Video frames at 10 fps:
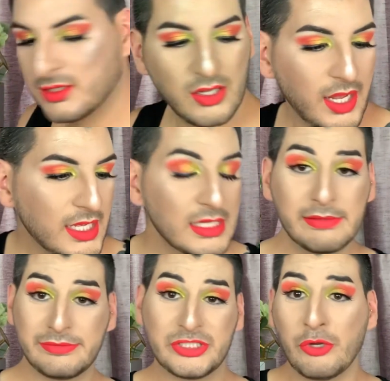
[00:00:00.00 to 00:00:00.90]
so that I
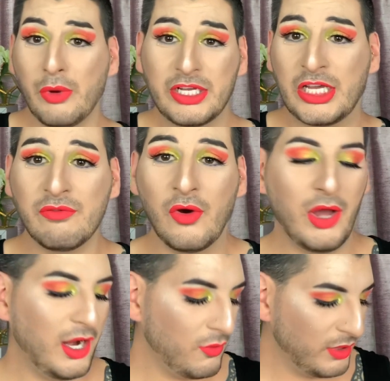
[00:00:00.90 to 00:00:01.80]
can do a
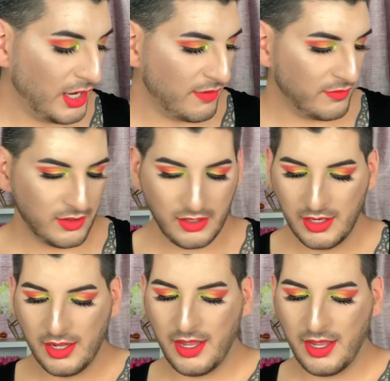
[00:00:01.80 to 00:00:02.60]
giveaway or whatever.